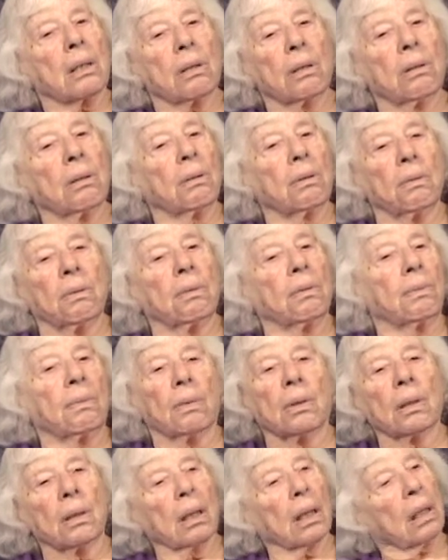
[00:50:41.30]
to
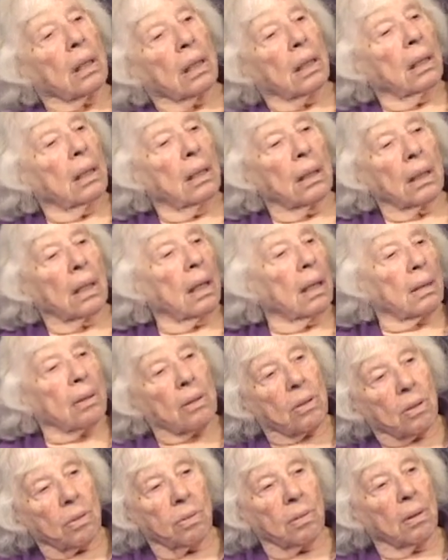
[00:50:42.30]
work
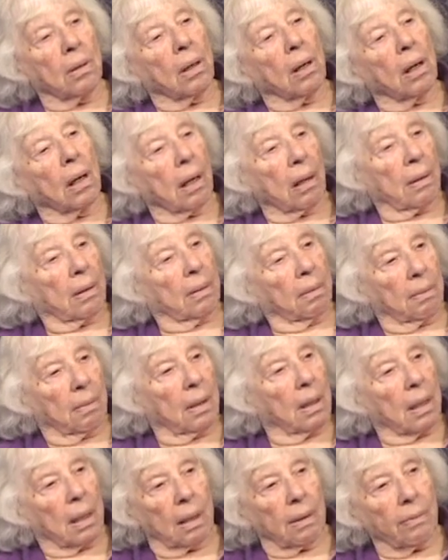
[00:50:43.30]
against war in
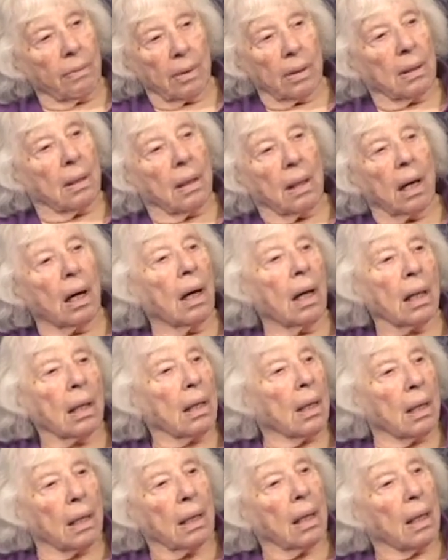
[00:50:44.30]
whatever
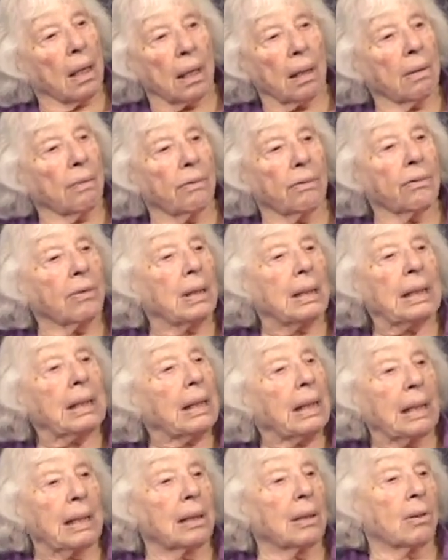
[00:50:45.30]
calling they can
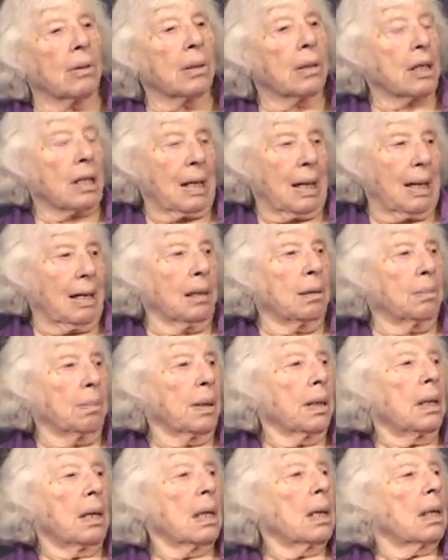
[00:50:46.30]
find, or to
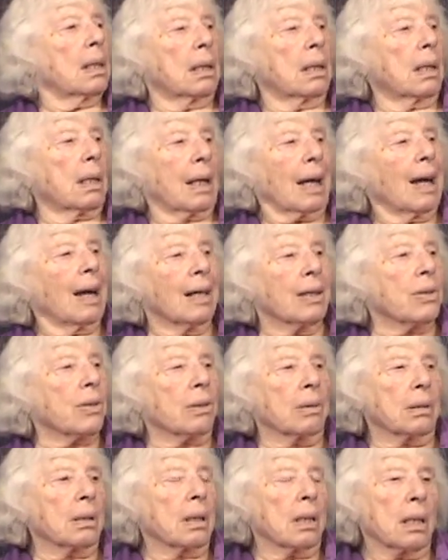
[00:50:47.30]
help the
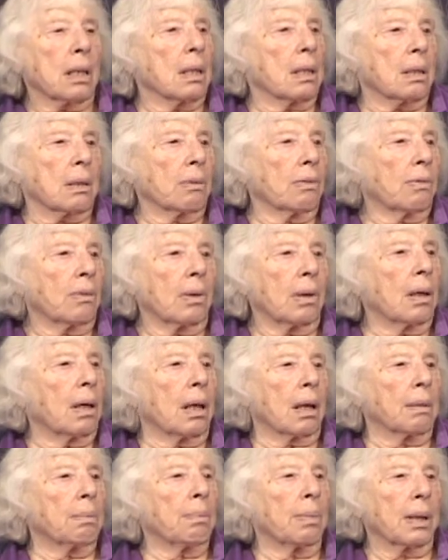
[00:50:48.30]
casualties of
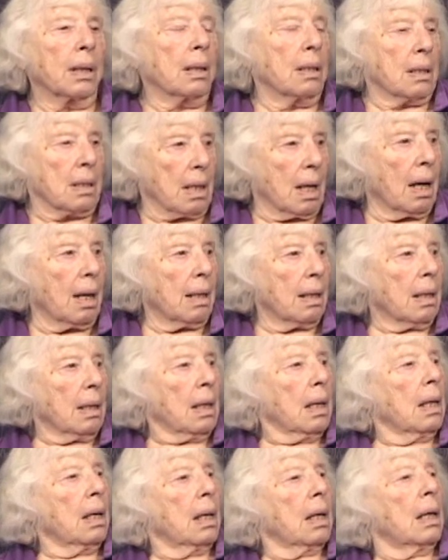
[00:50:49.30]
war, because I
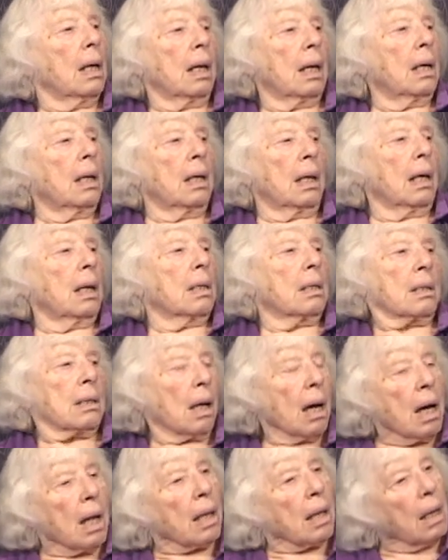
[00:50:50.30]

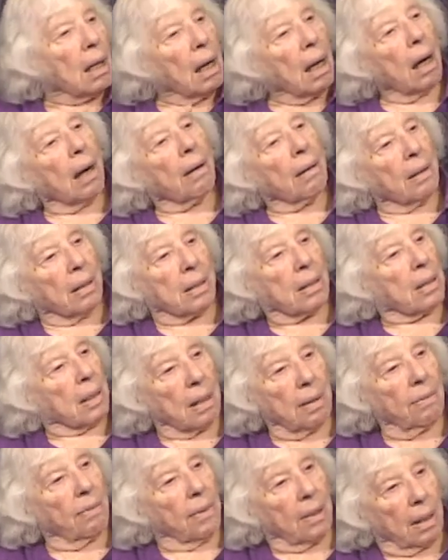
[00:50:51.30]
saw the horrors
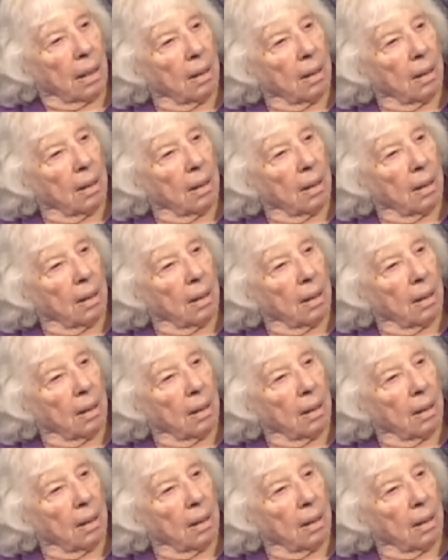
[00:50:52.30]
even